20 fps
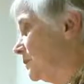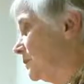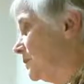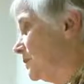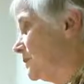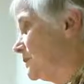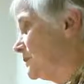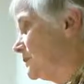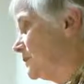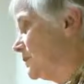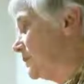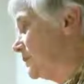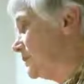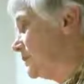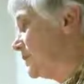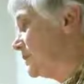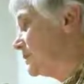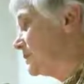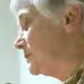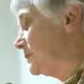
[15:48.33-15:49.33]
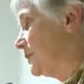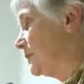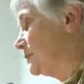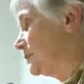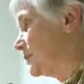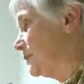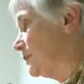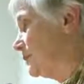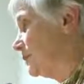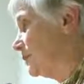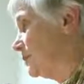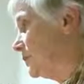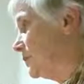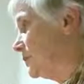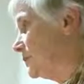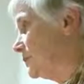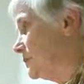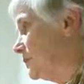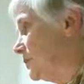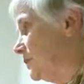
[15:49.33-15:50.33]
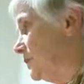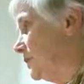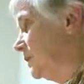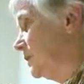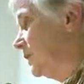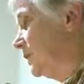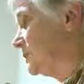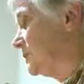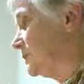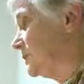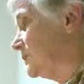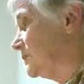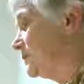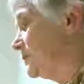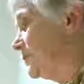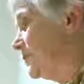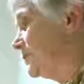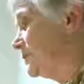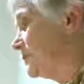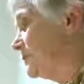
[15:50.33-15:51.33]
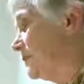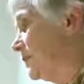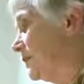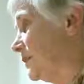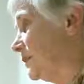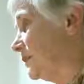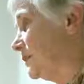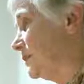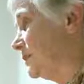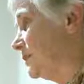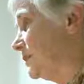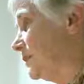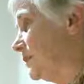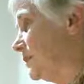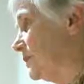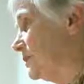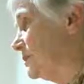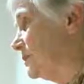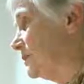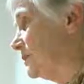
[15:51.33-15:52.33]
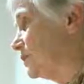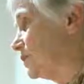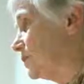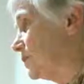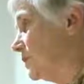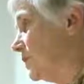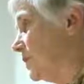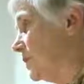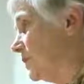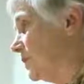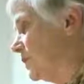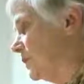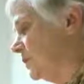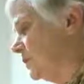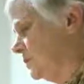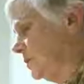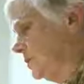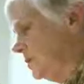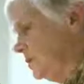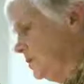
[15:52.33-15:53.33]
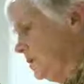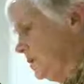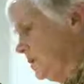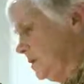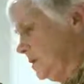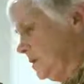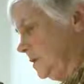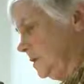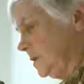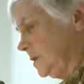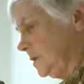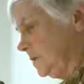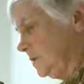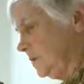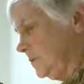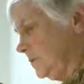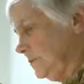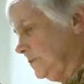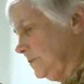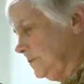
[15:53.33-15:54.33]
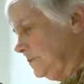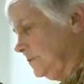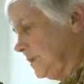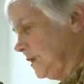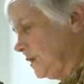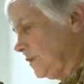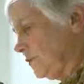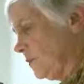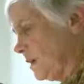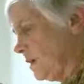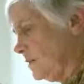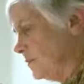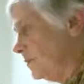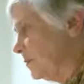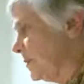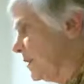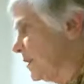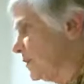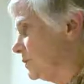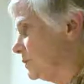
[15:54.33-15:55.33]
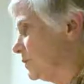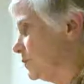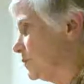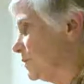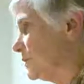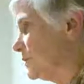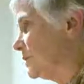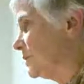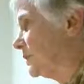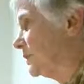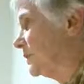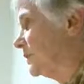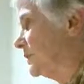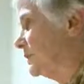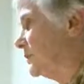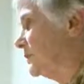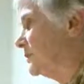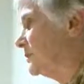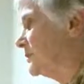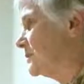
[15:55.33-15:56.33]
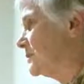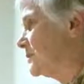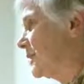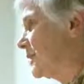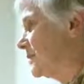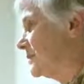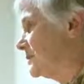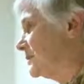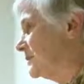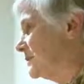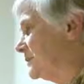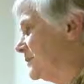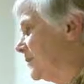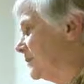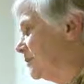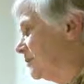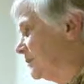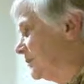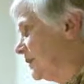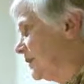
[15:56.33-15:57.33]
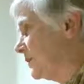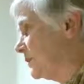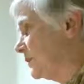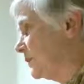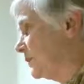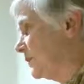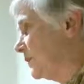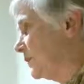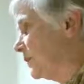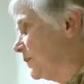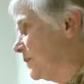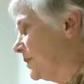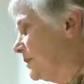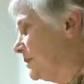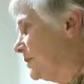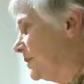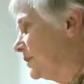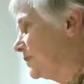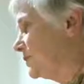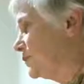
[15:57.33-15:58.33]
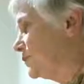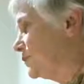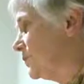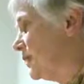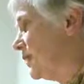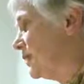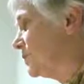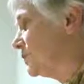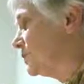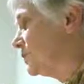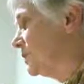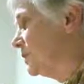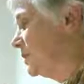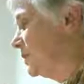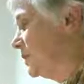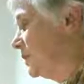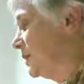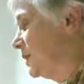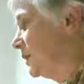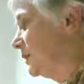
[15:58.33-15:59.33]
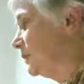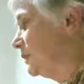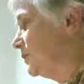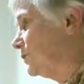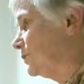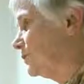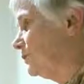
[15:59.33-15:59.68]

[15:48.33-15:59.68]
is that it decimates communities, as it's decimated communities in Chicago. Mayor Rahm Emanuel recently decided to double down on the Arne Duncan strategy and close